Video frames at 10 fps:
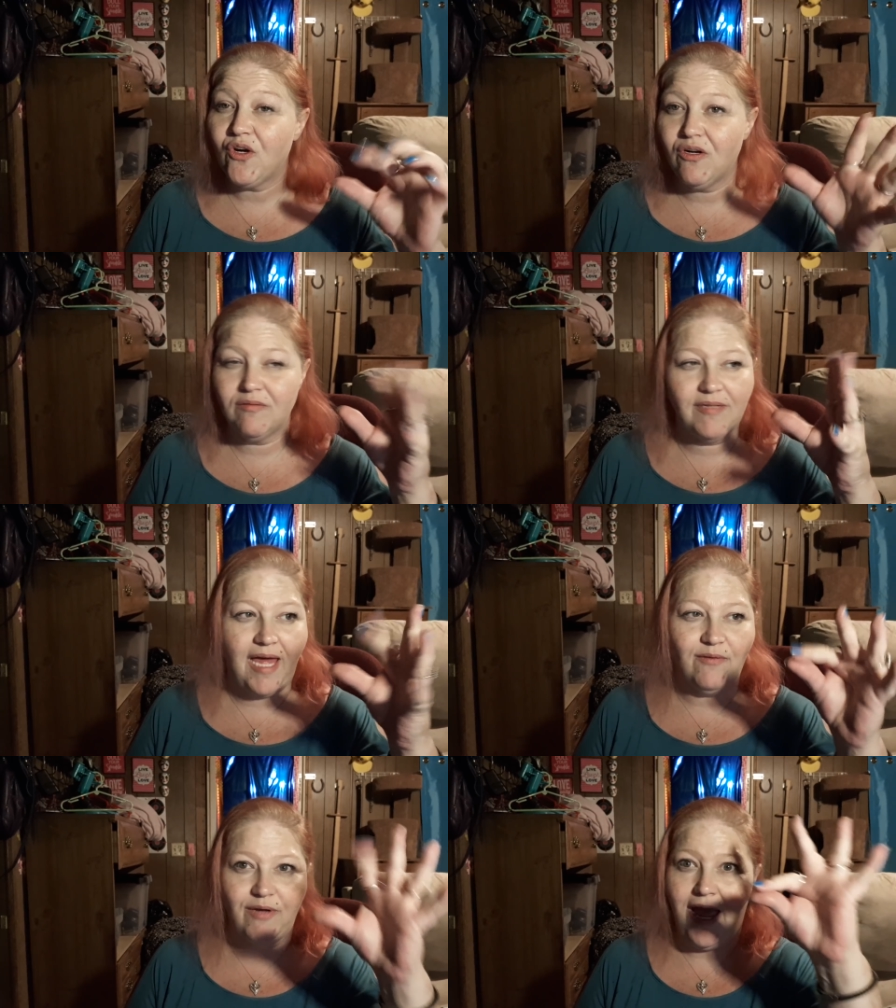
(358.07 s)
Or
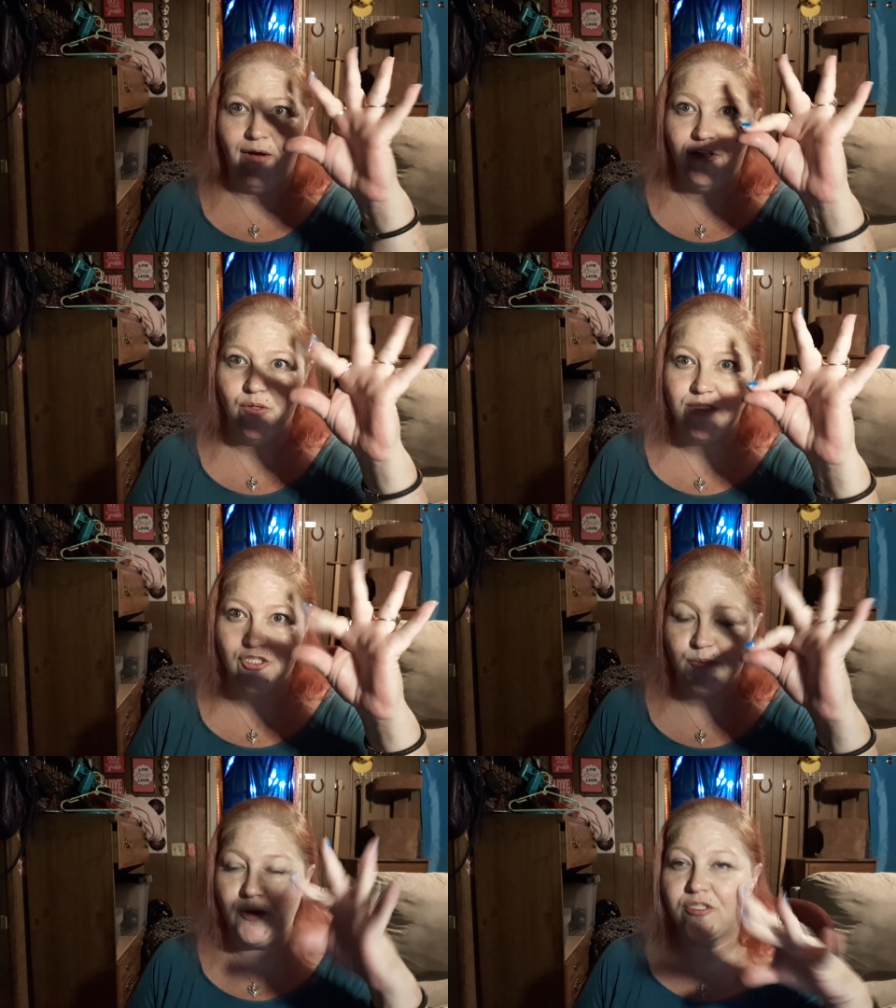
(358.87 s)
I don't know how close
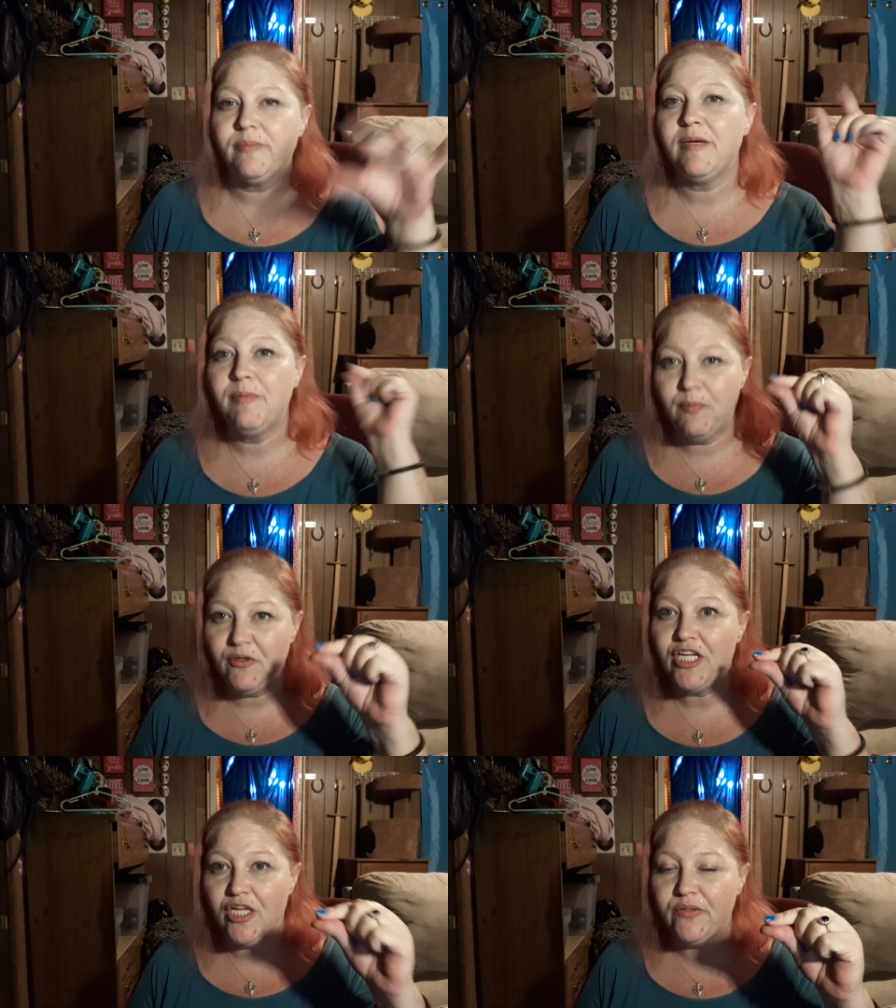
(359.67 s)
they're supposed to be, but
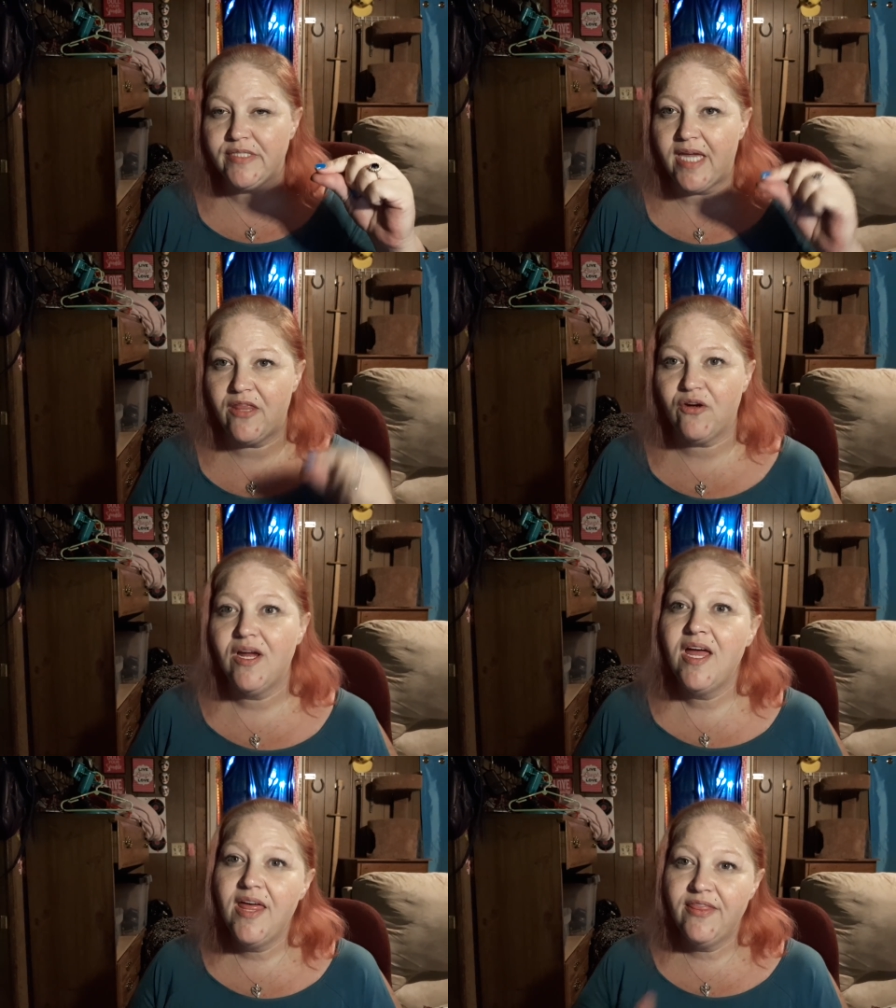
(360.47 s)
pretty close together.
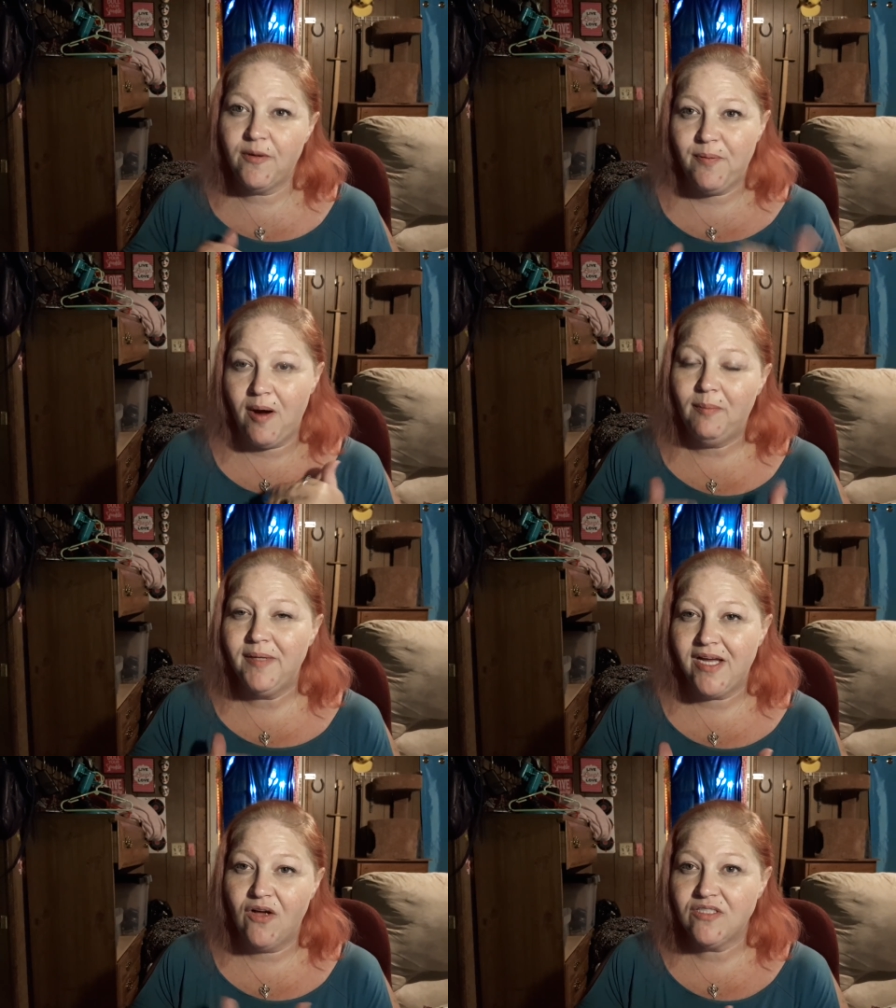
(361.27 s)
They're
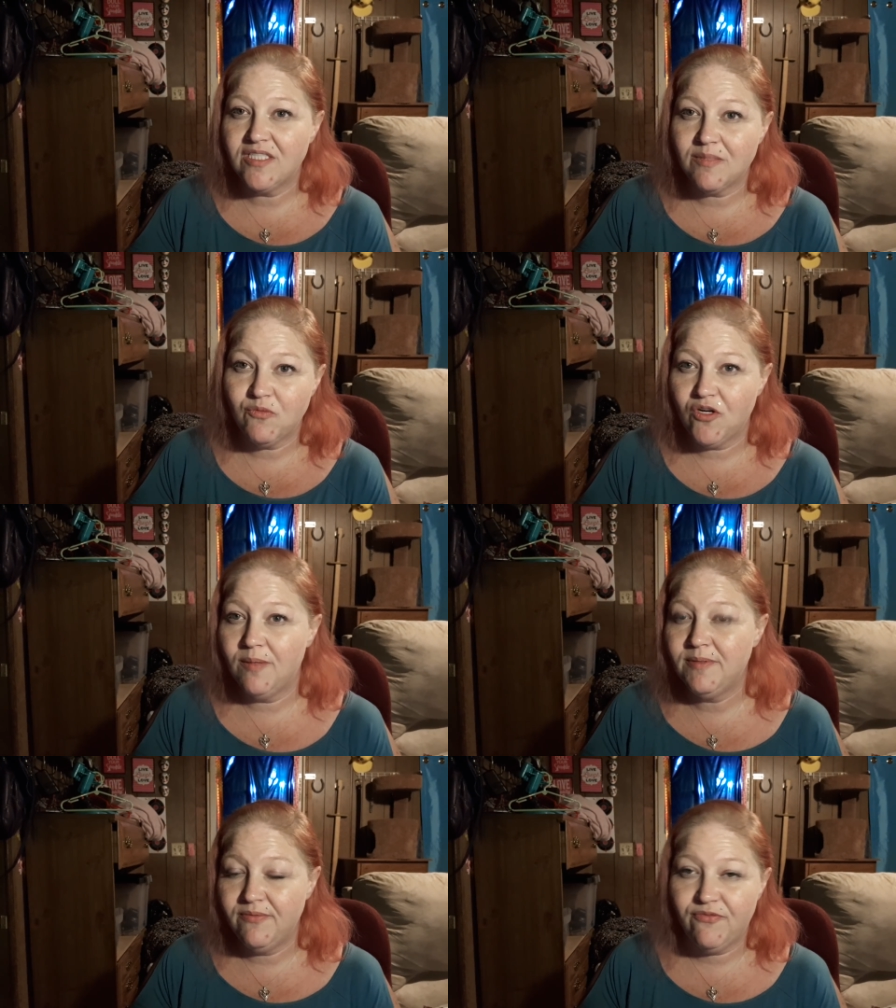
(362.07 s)
probably causing some rub, some